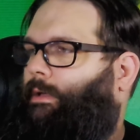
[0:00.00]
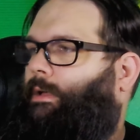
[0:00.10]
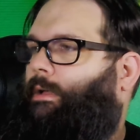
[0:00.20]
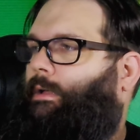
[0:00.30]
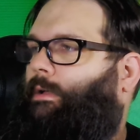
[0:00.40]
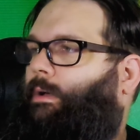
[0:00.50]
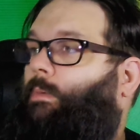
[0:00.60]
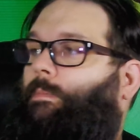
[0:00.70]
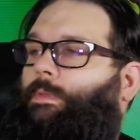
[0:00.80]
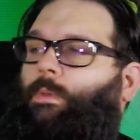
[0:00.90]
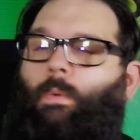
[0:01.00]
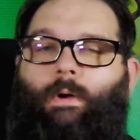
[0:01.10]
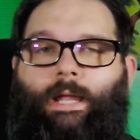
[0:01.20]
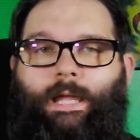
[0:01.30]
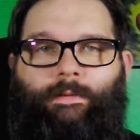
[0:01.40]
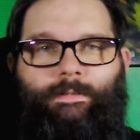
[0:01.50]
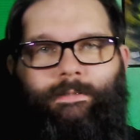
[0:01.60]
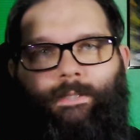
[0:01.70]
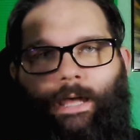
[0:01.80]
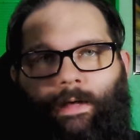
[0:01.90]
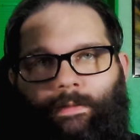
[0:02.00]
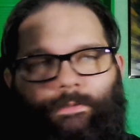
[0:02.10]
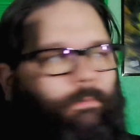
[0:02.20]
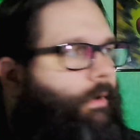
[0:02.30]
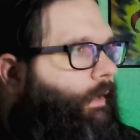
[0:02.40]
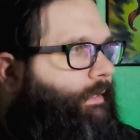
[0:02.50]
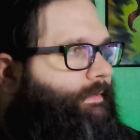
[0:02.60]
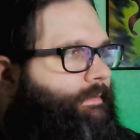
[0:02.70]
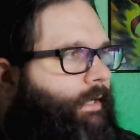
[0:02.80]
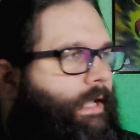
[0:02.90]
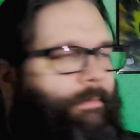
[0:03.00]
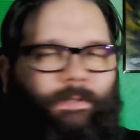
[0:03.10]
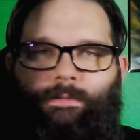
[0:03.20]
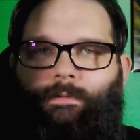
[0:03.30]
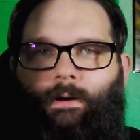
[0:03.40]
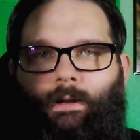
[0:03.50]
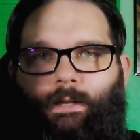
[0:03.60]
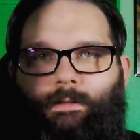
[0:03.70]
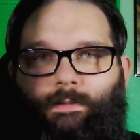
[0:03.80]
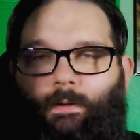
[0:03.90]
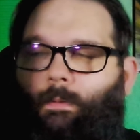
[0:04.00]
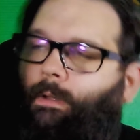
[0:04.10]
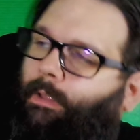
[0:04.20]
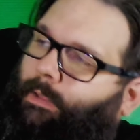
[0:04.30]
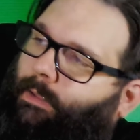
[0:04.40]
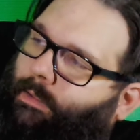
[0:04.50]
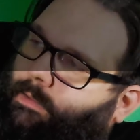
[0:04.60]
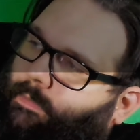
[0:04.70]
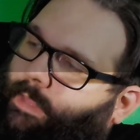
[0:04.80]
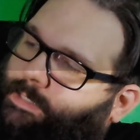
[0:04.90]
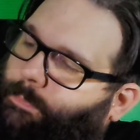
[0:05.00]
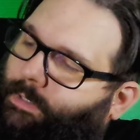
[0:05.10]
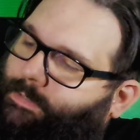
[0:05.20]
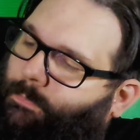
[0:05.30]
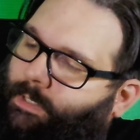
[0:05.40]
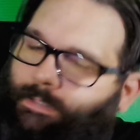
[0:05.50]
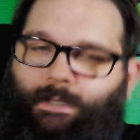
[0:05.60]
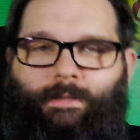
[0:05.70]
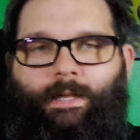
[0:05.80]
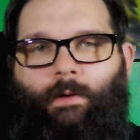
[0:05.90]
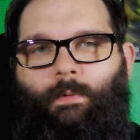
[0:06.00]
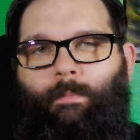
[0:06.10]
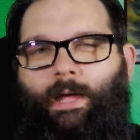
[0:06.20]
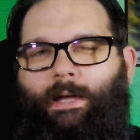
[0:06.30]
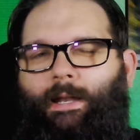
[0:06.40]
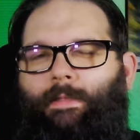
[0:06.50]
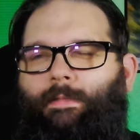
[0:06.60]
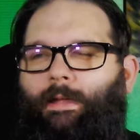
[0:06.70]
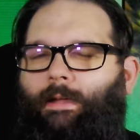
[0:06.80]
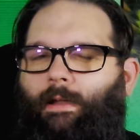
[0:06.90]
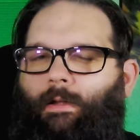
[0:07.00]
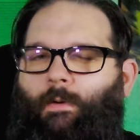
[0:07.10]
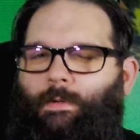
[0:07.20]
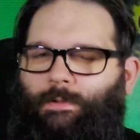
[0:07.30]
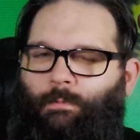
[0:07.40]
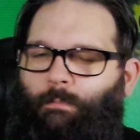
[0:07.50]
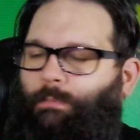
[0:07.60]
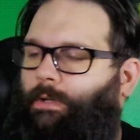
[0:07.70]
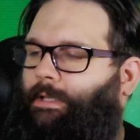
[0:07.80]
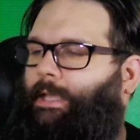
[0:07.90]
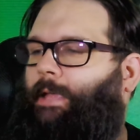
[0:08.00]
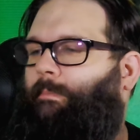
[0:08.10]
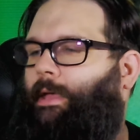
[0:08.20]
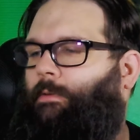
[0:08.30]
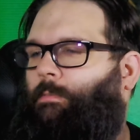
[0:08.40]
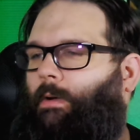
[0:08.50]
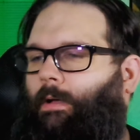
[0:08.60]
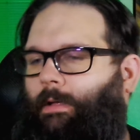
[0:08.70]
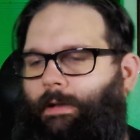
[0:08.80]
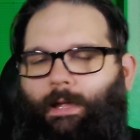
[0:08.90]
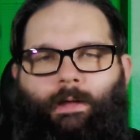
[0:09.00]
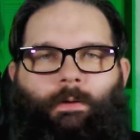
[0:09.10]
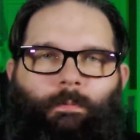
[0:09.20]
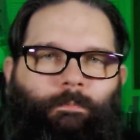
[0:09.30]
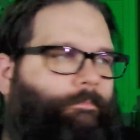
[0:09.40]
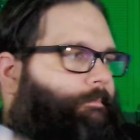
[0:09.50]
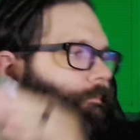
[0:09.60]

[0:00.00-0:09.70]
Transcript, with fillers: Uh, oh, Thor 8. This is the Alex Ross Timeless variant. So that's pretty sweet to get that one back. And I think I know which book came back raw now.